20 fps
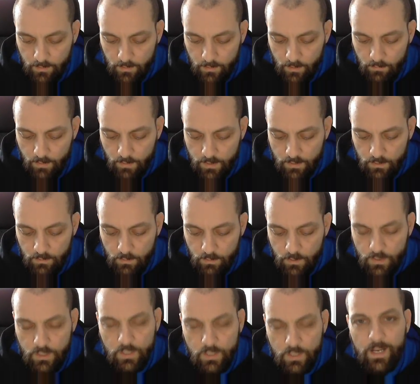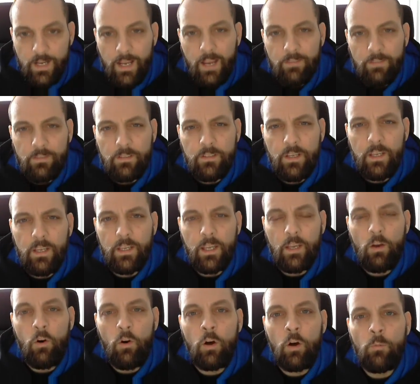a resolution that I have to take a
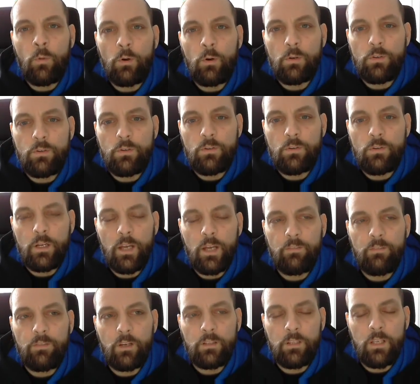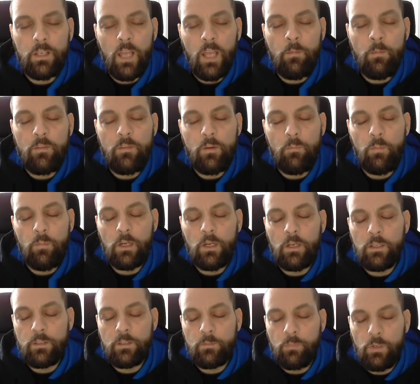hormone drug. I forget the name of it, but
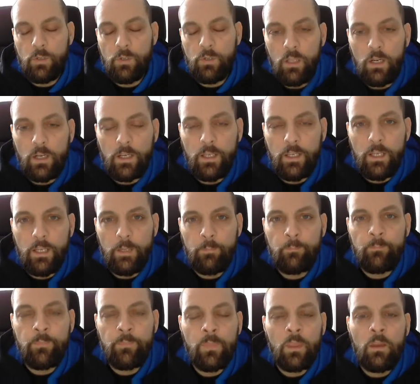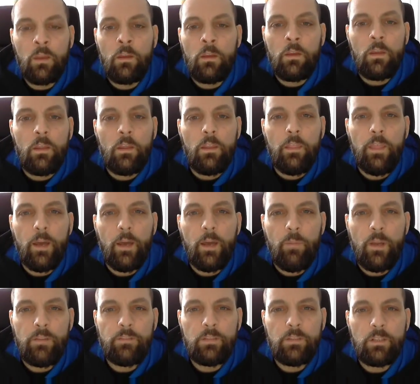it's a pretty long name. That
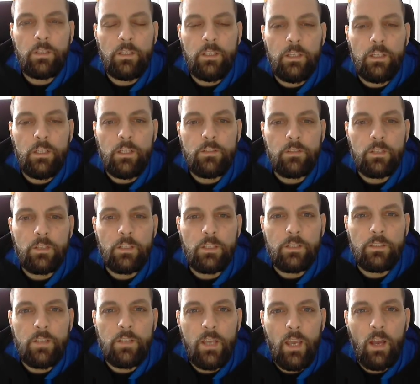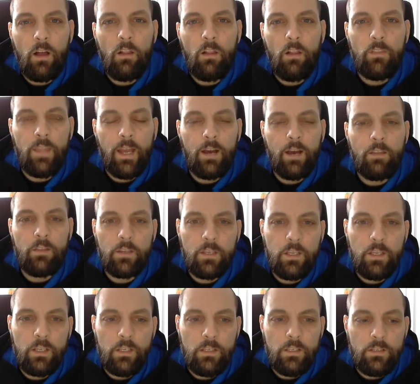basically, it's going to tell now the
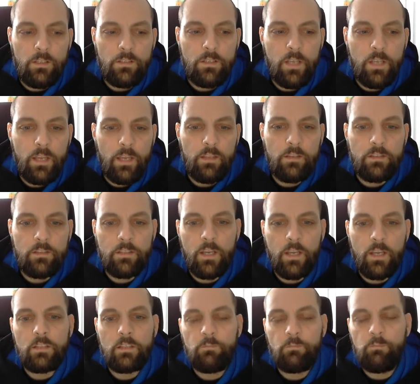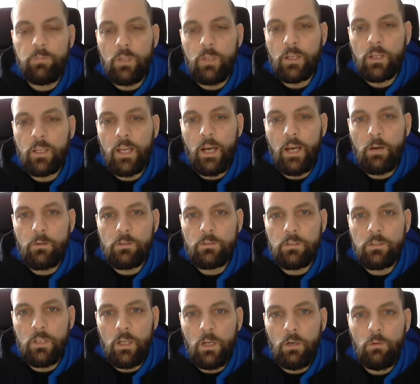kidneys, hey, this guy's blood count is
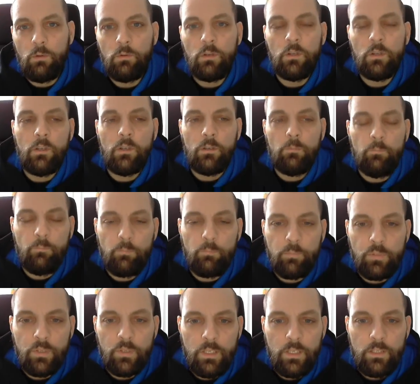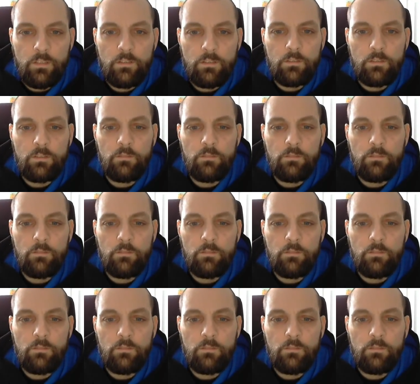low, please